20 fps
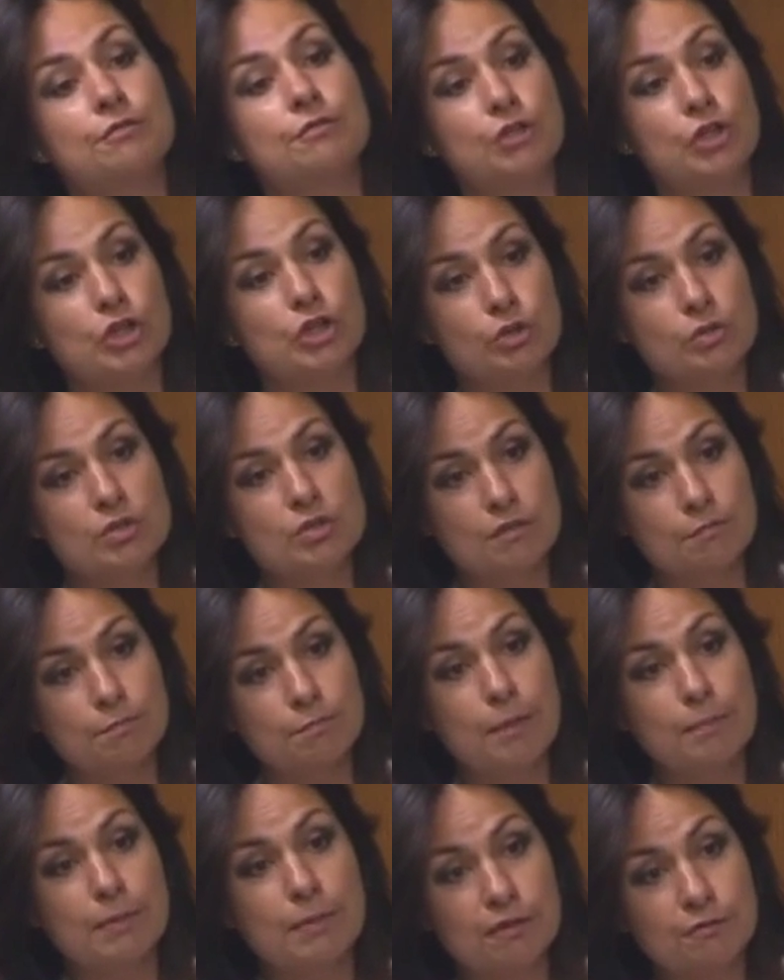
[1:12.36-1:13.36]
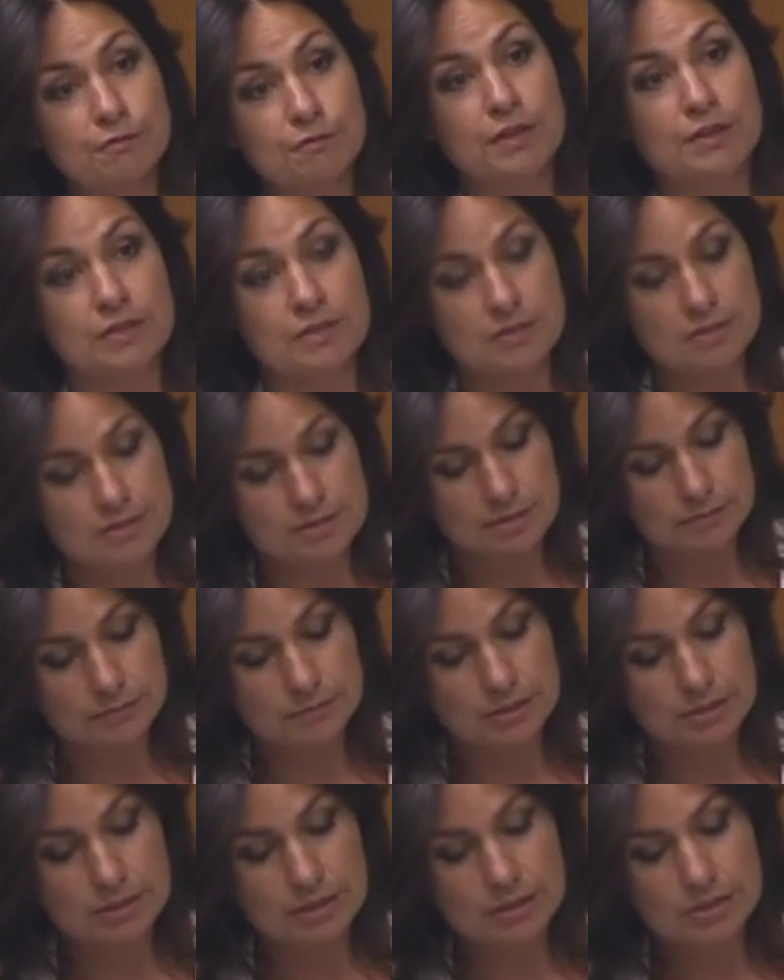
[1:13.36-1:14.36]
for the use of public funds
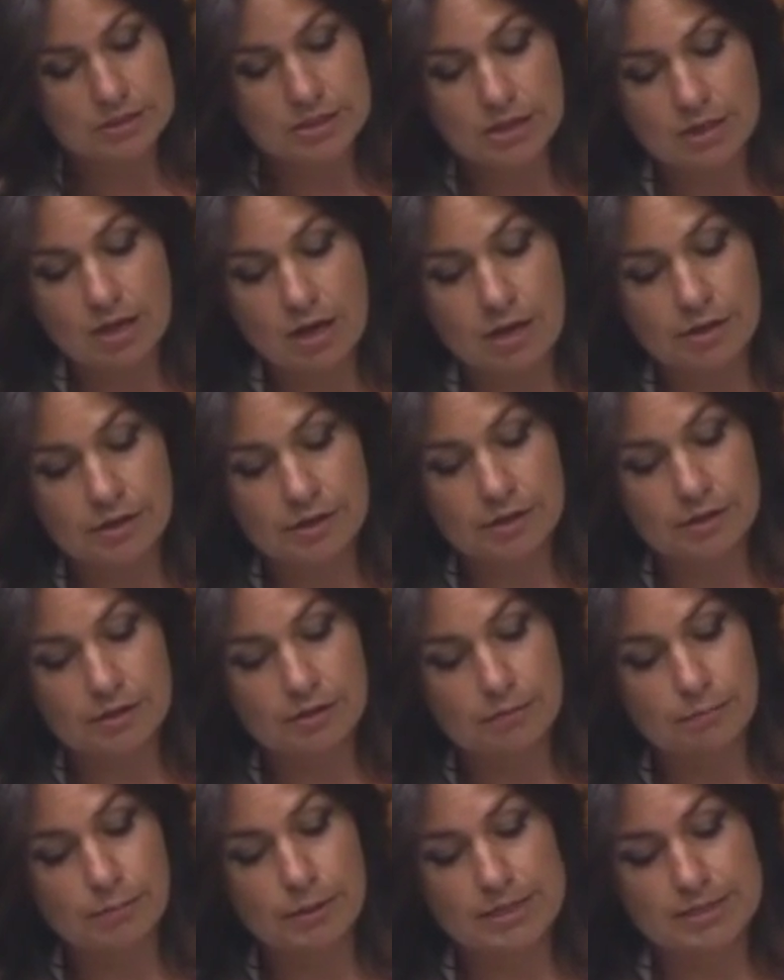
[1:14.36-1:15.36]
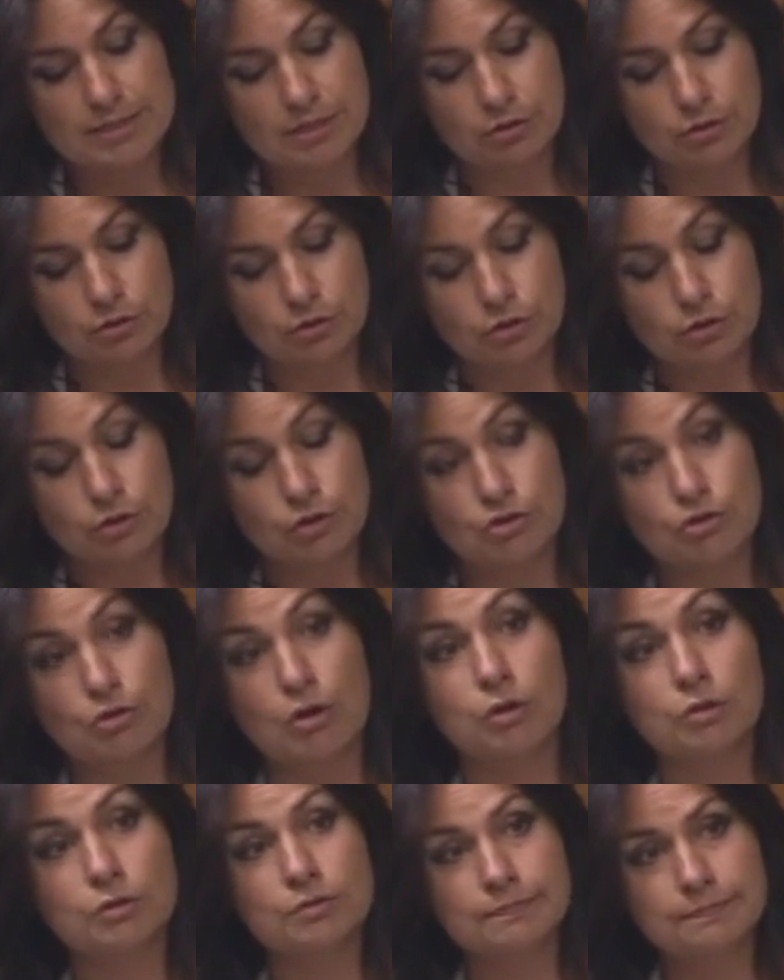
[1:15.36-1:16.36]
to garner political
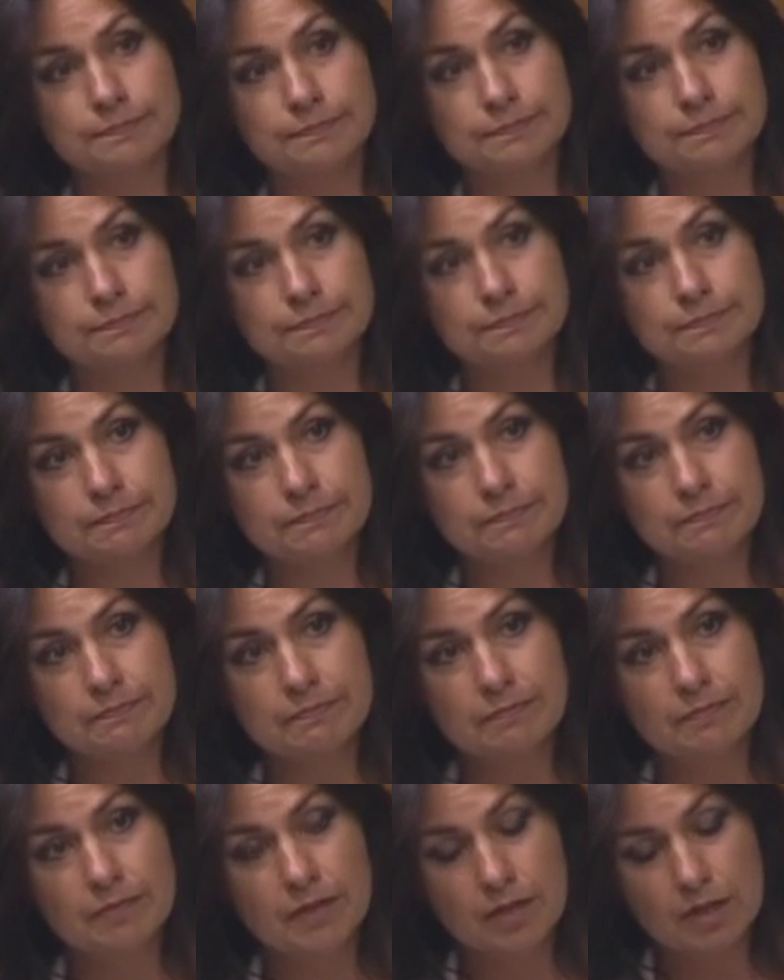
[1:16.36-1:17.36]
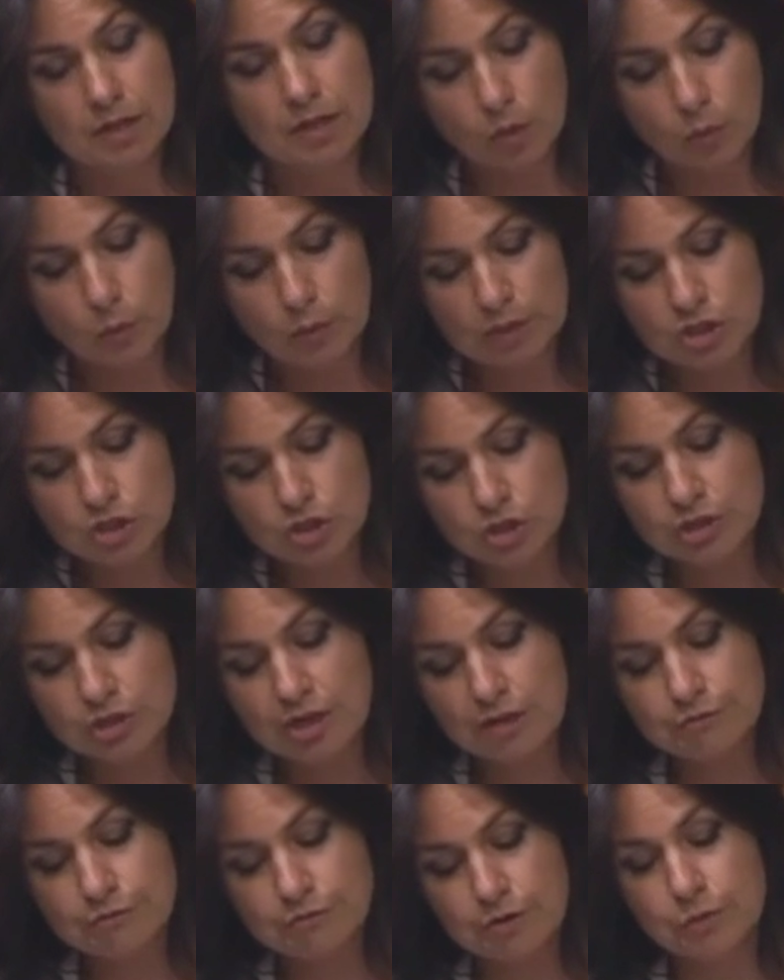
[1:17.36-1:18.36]
control. We should
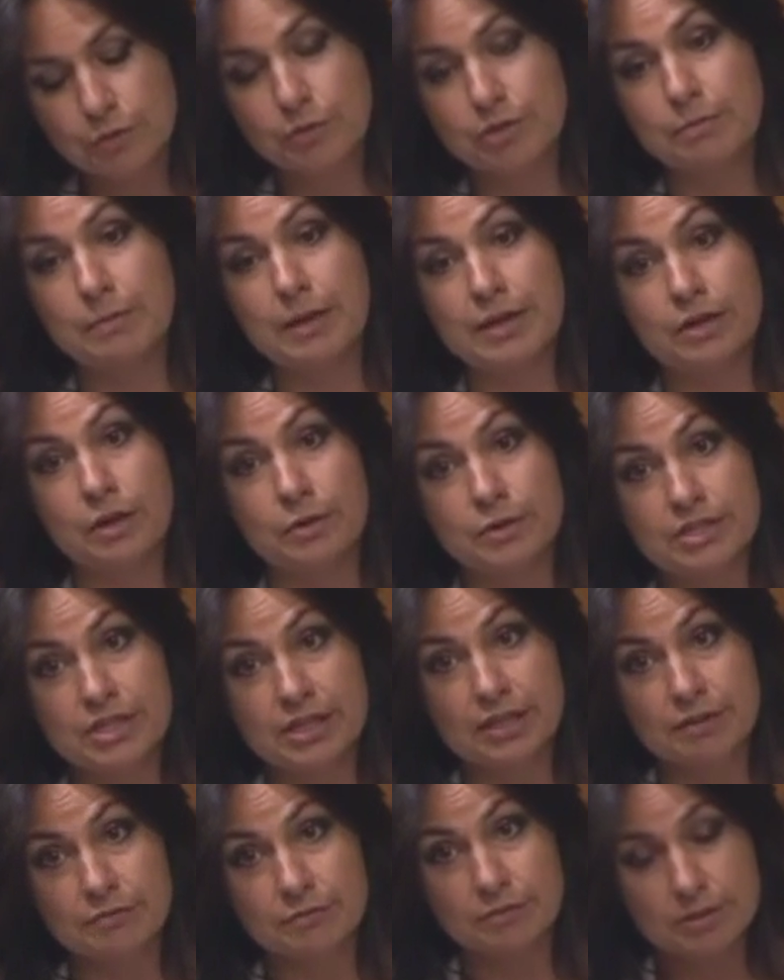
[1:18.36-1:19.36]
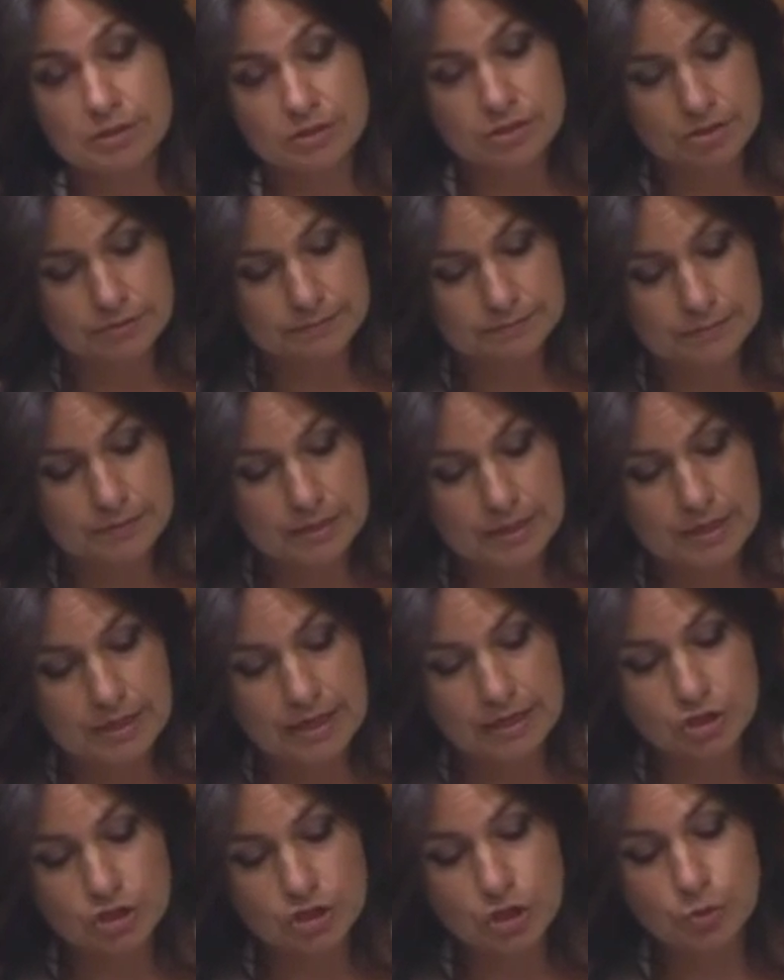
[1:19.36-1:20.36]
have run with a minority government
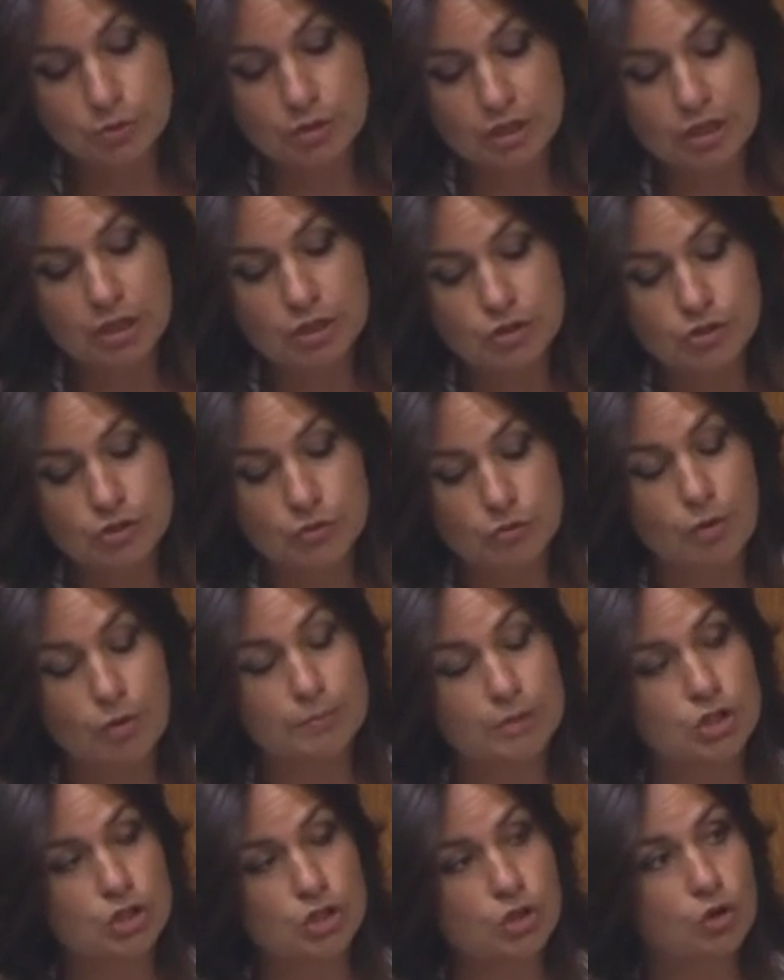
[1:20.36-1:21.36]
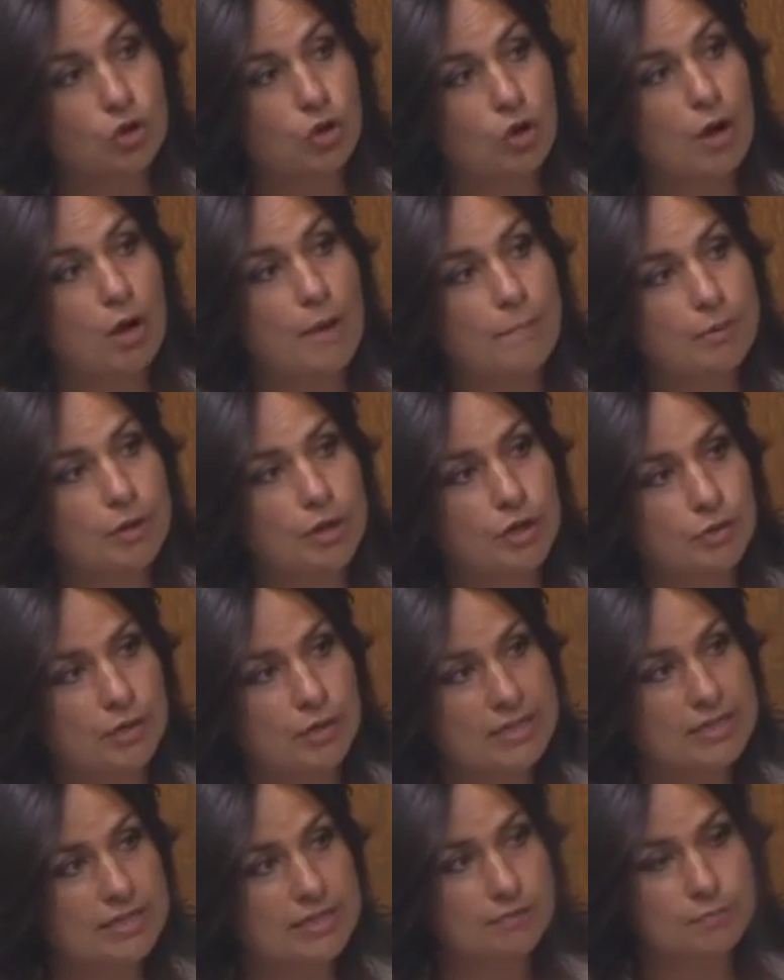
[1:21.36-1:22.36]
and showed the country what mature,
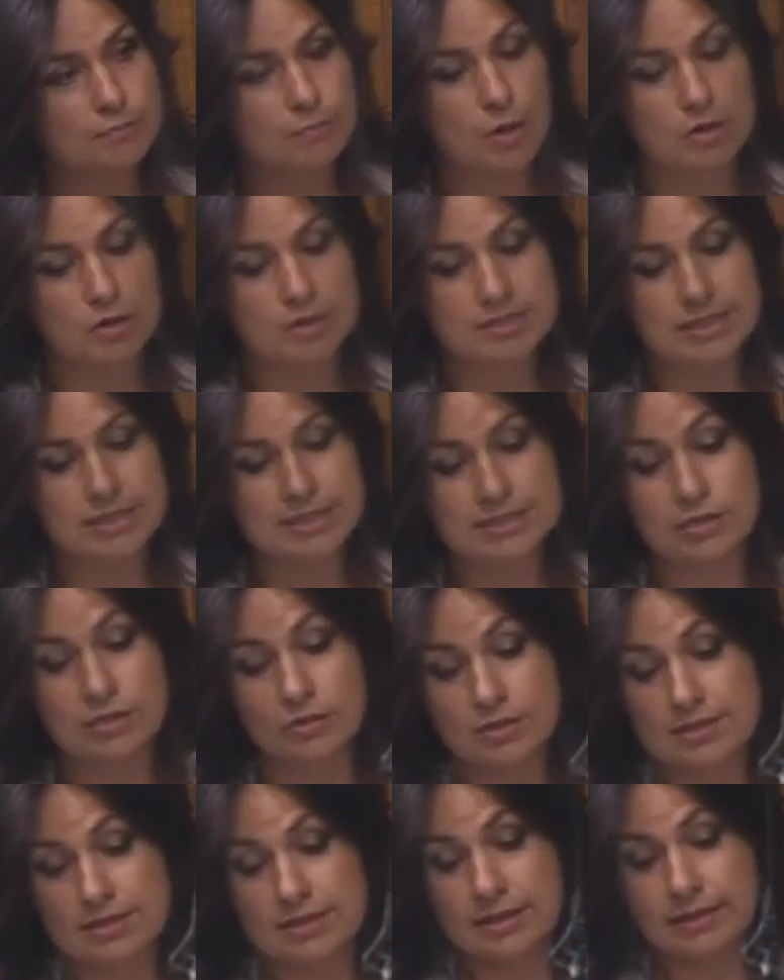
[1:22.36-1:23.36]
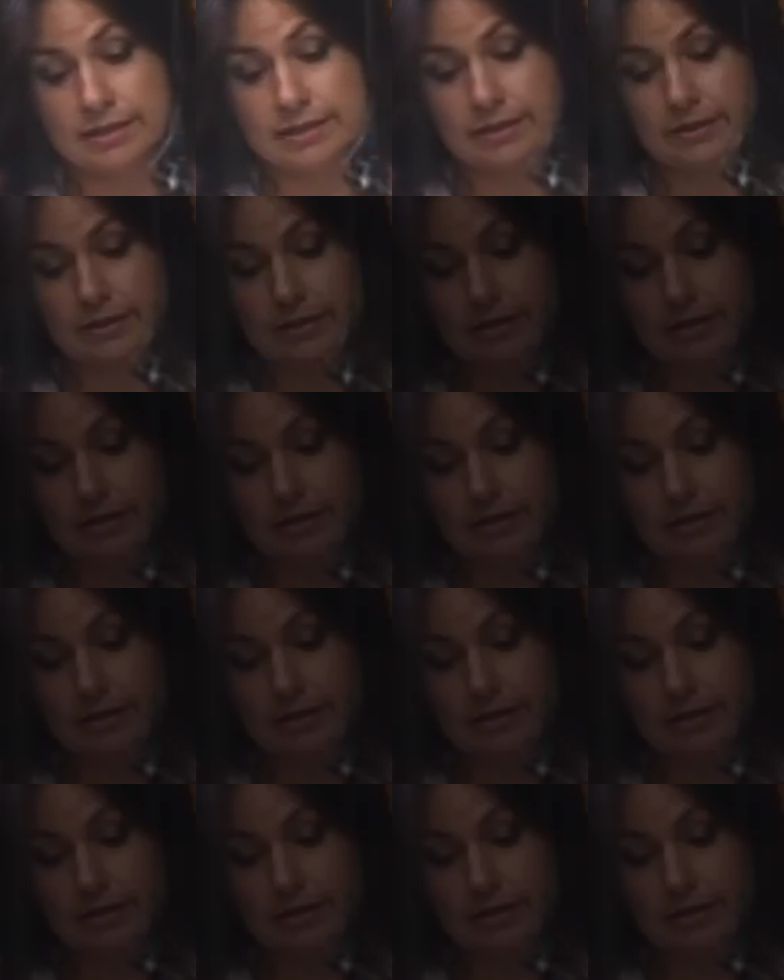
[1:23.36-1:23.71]
progressive politics looks like.